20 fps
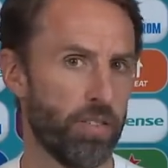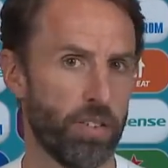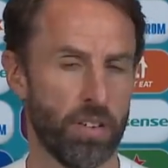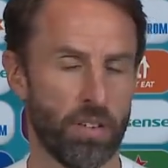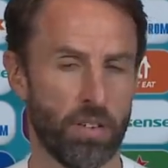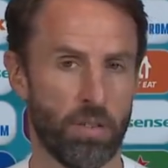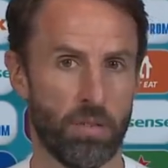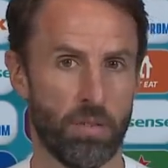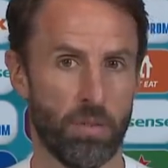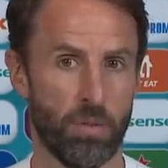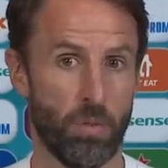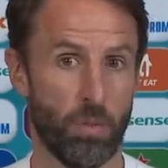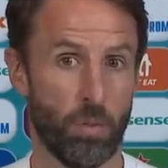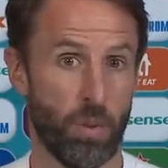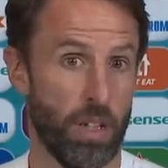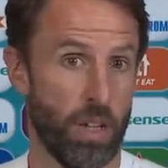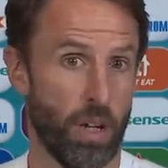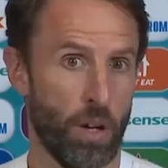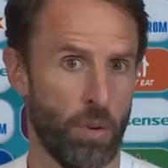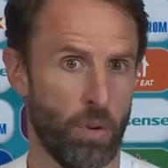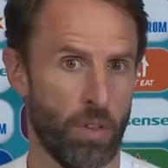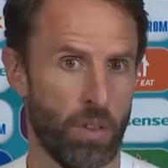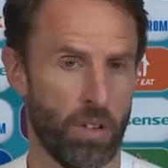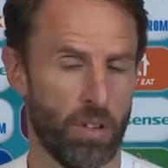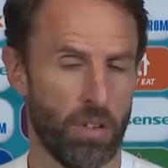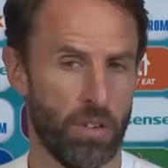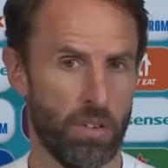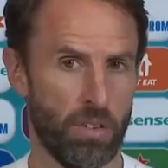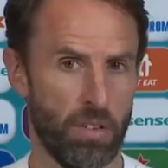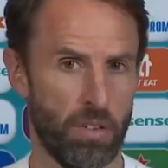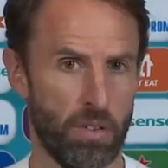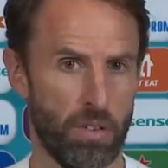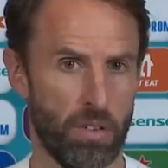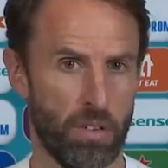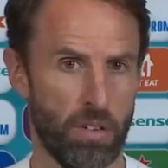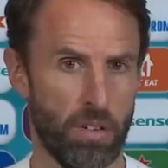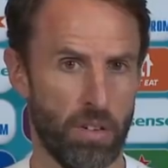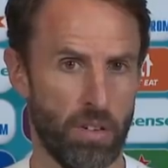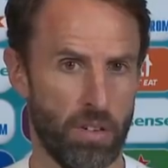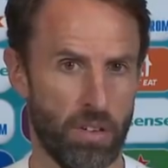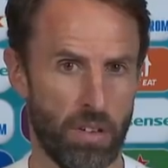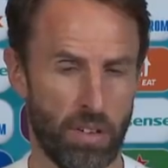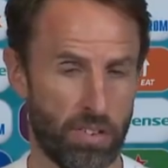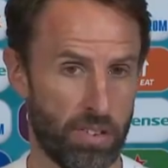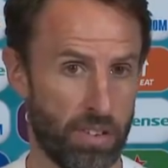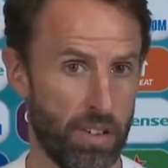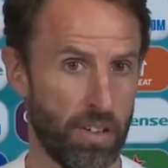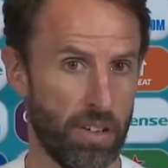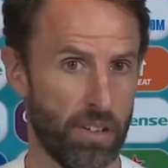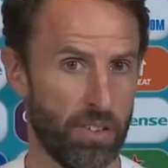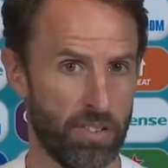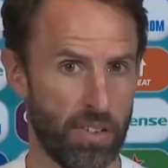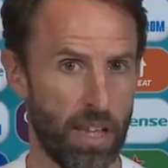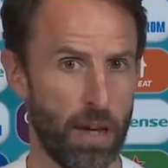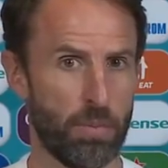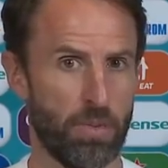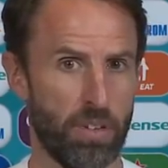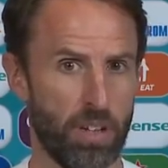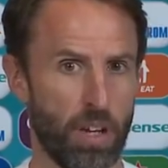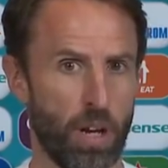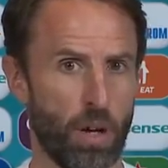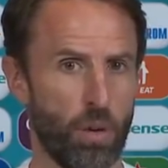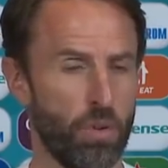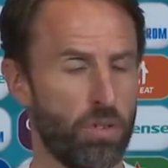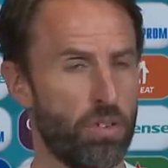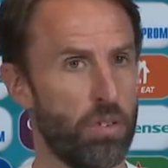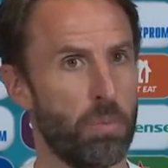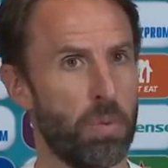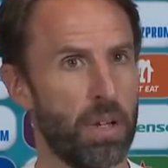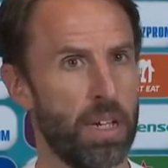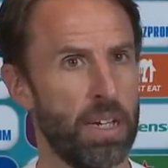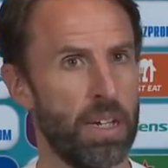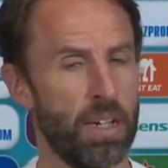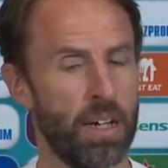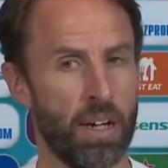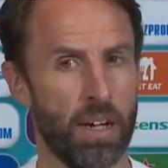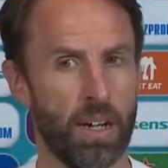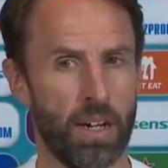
And we know that there's still a step to go to be